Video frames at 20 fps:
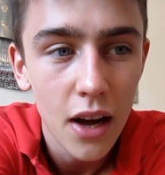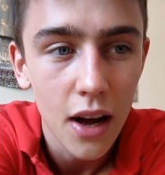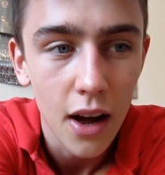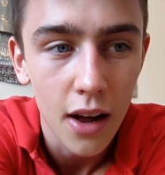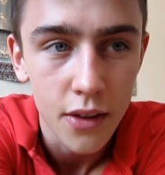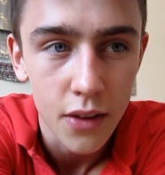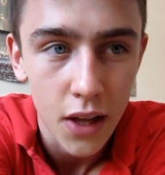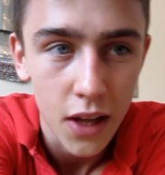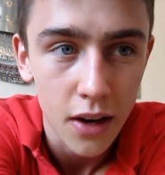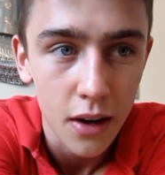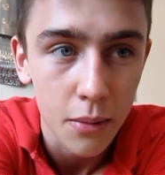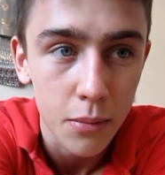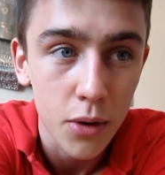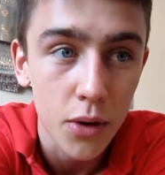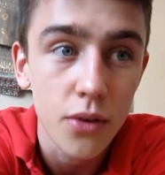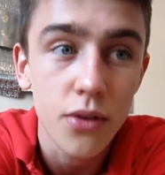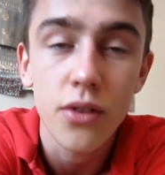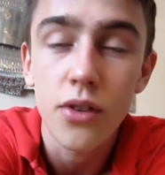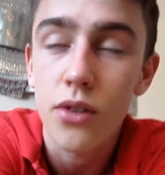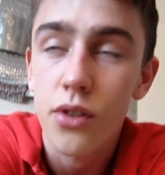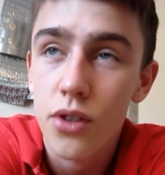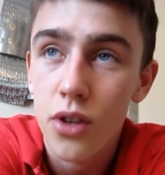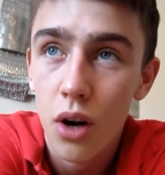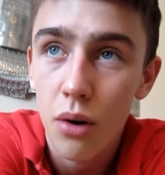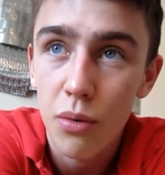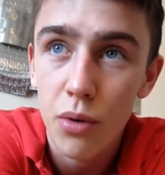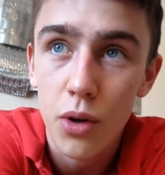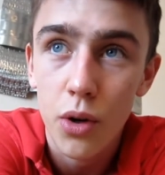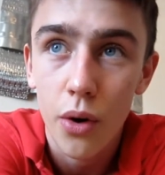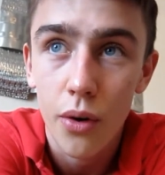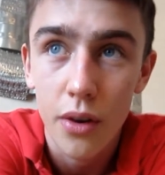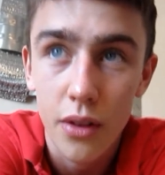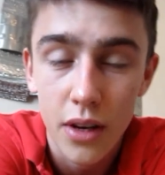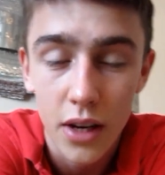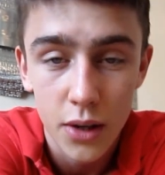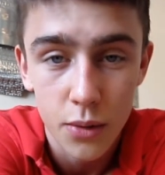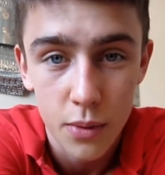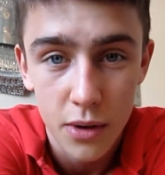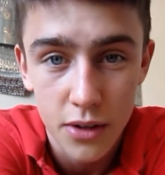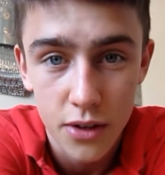And then I'm going to start recording
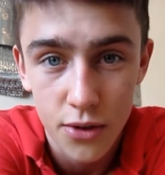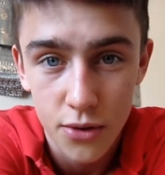next week's